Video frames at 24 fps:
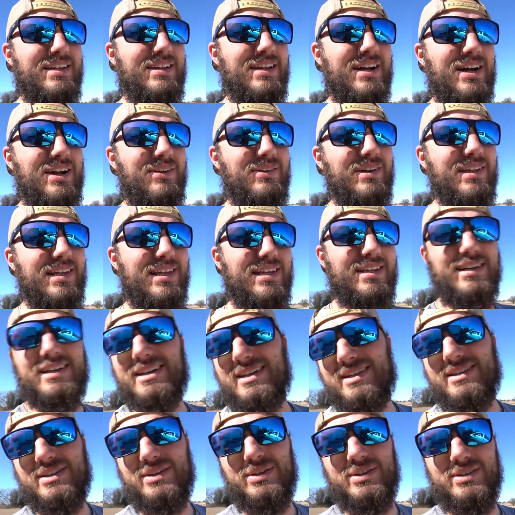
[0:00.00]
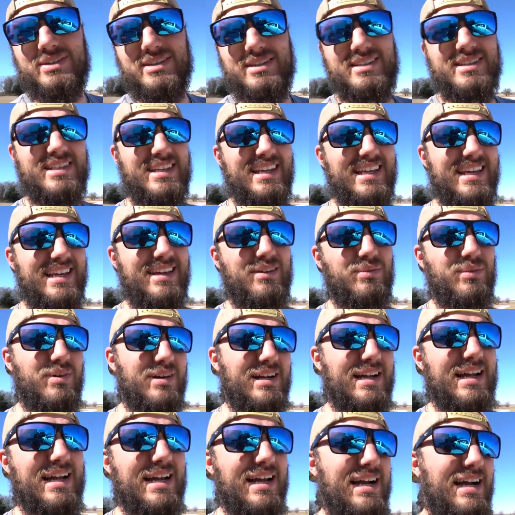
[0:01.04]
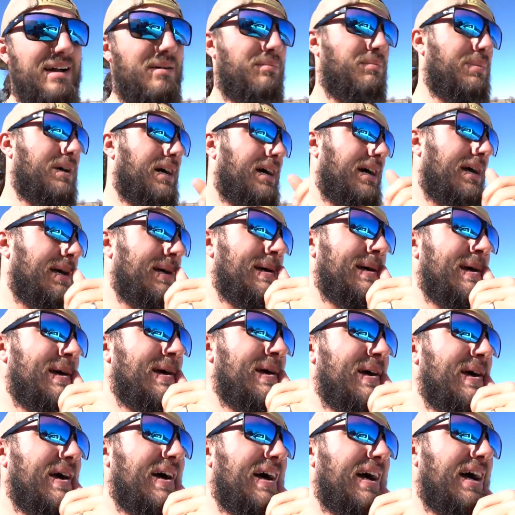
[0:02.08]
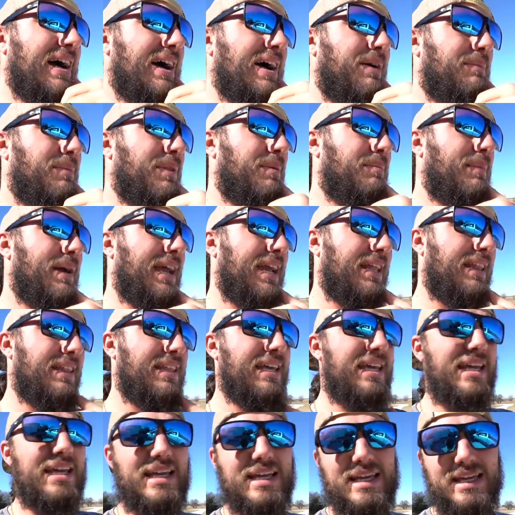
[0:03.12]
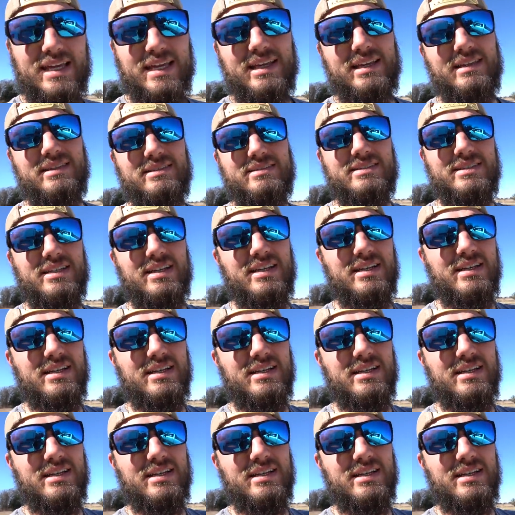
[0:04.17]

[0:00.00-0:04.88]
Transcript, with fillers: not really good excuses to get what I got, but um, the main thing is